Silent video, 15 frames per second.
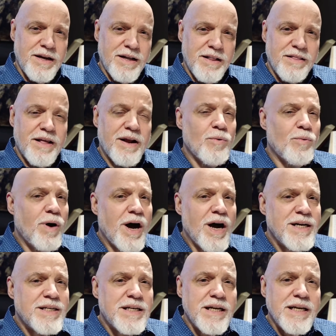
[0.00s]
that a
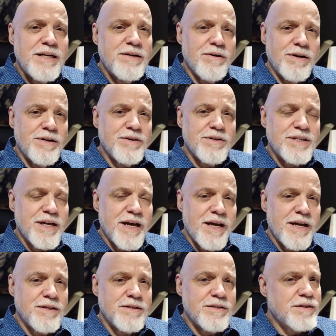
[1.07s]
wise leader
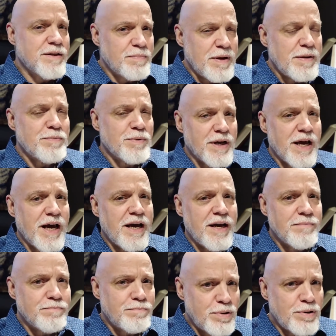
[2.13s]
understands that people
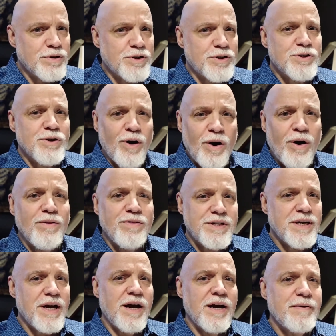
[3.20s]
can't push all the
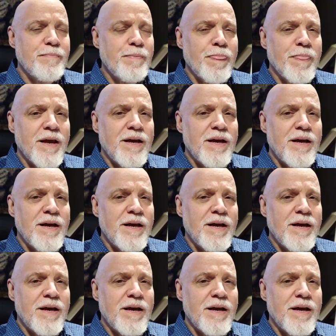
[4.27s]
time.